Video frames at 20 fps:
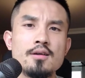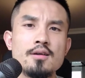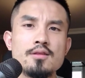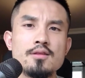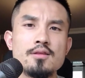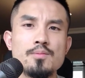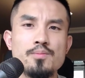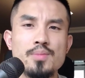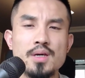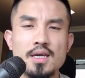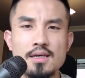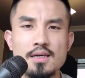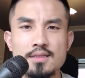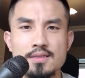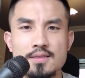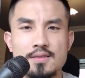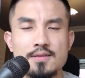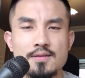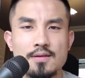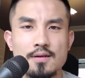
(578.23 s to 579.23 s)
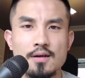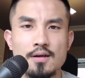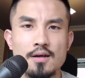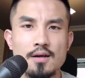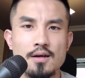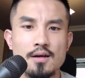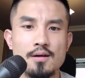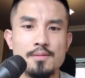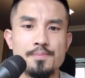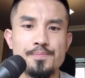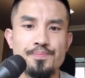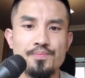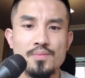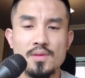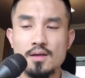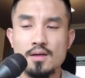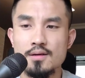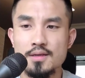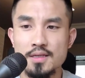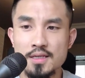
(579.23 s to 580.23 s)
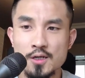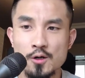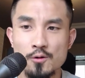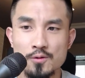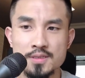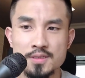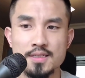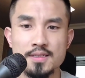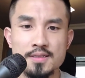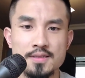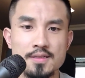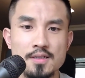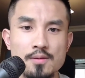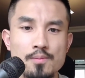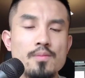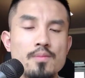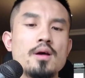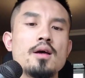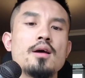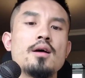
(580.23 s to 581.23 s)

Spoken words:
the biggest ecosystem,